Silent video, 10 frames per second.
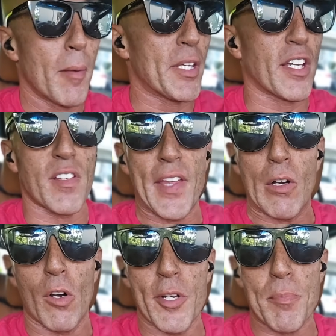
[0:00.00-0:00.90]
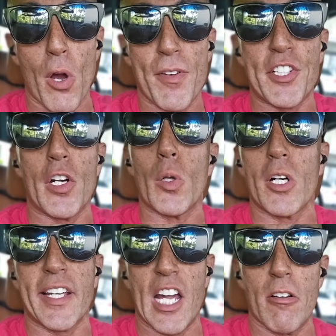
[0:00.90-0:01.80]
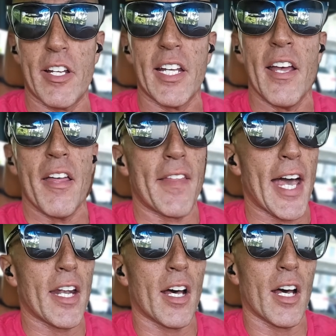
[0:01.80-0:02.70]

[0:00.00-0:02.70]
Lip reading: because if they were always perfect, you're no longer carrying that